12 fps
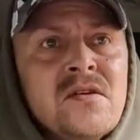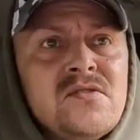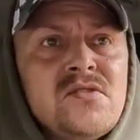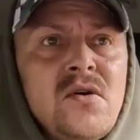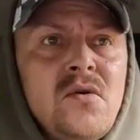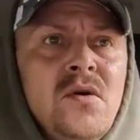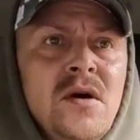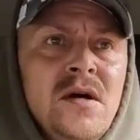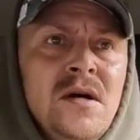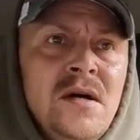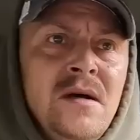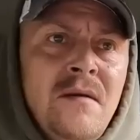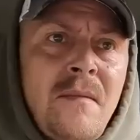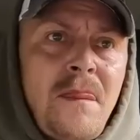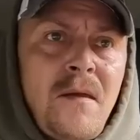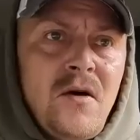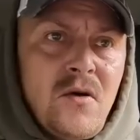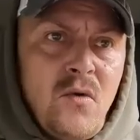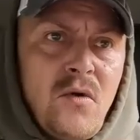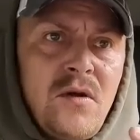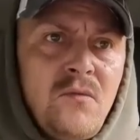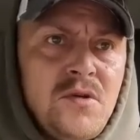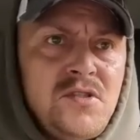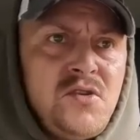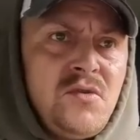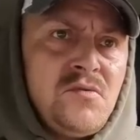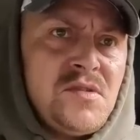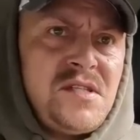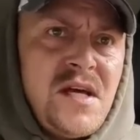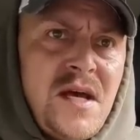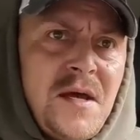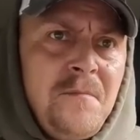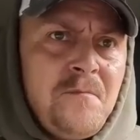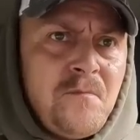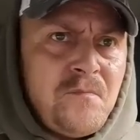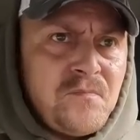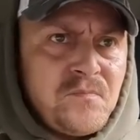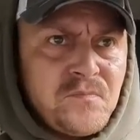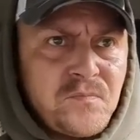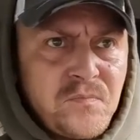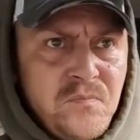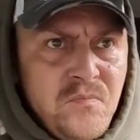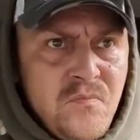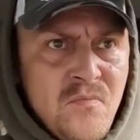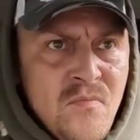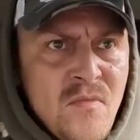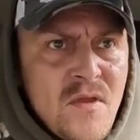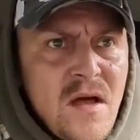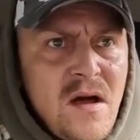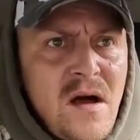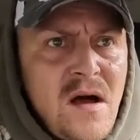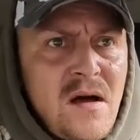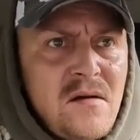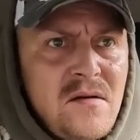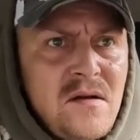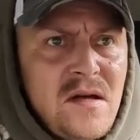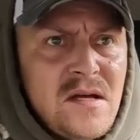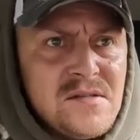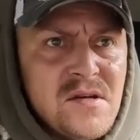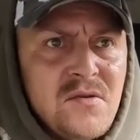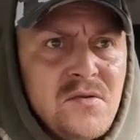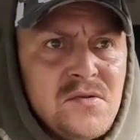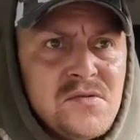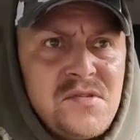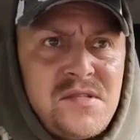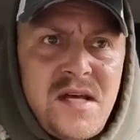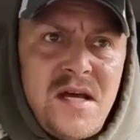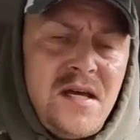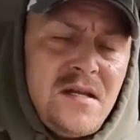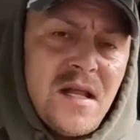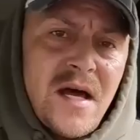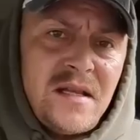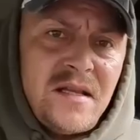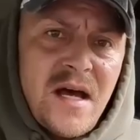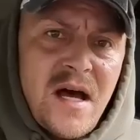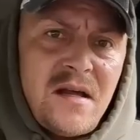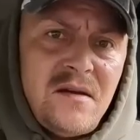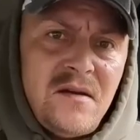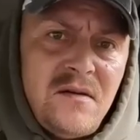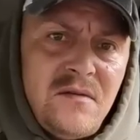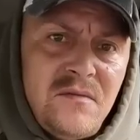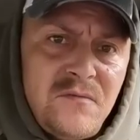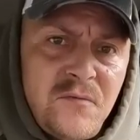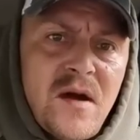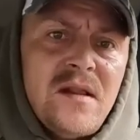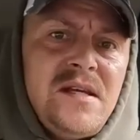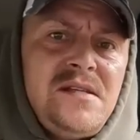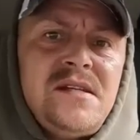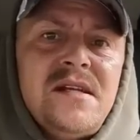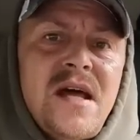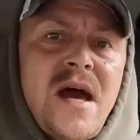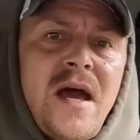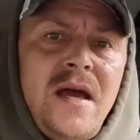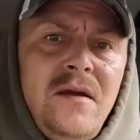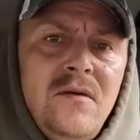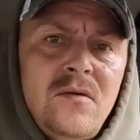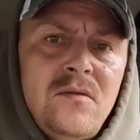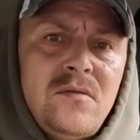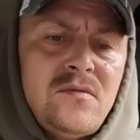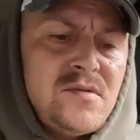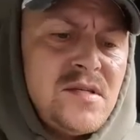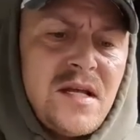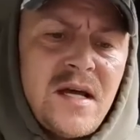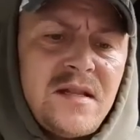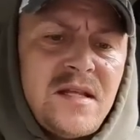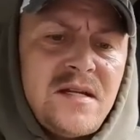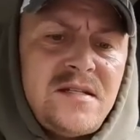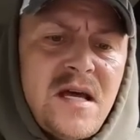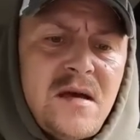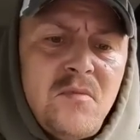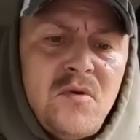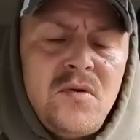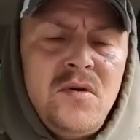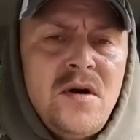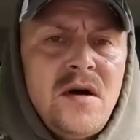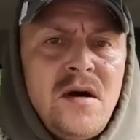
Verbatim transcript: So, according to what Jonah was saying, uh, his uncle stayed like that for at least a day, sitting at that table.